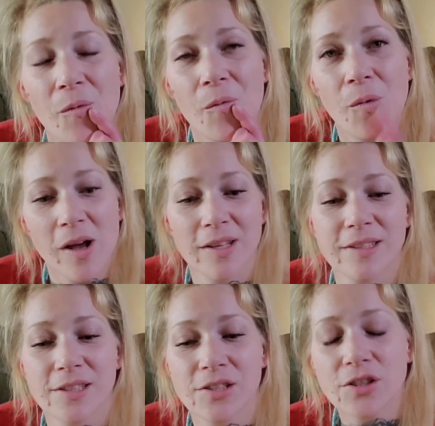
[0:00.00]

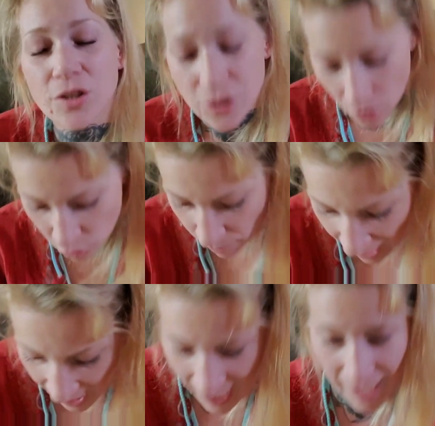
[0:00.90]
was so
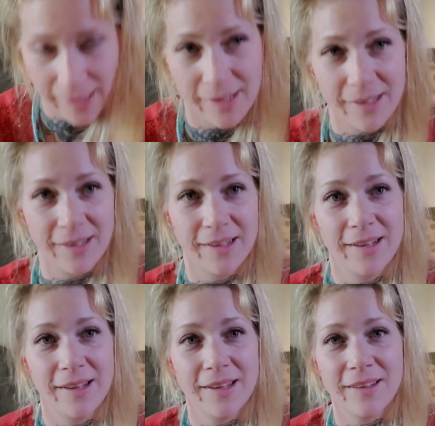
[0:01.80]
bad
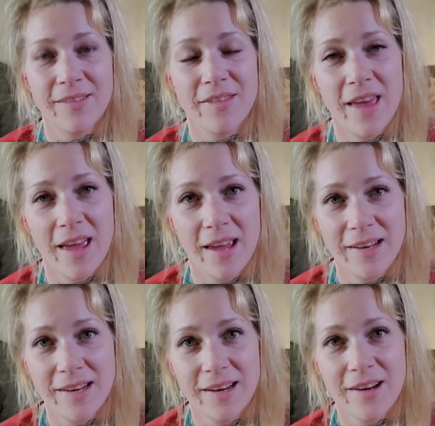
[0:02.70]
that